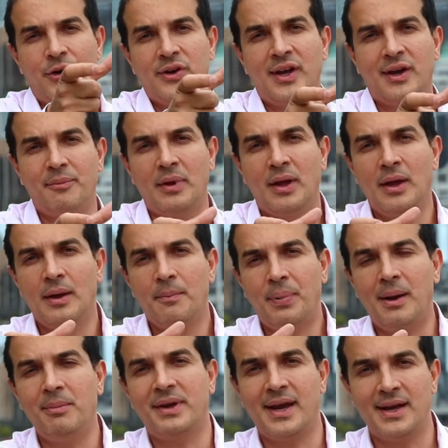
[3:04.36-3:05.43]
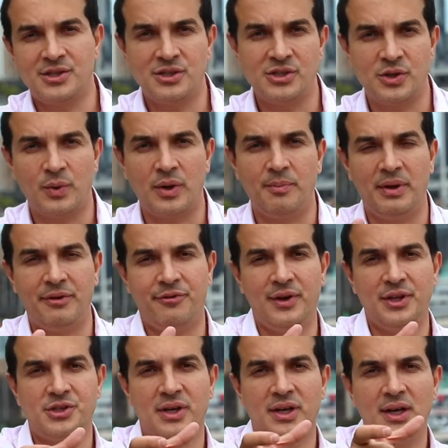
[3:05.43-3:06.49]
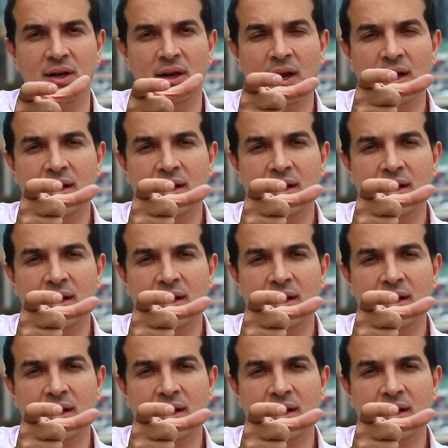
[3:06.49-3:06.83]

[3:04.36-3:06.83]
the publications you want to be featured in,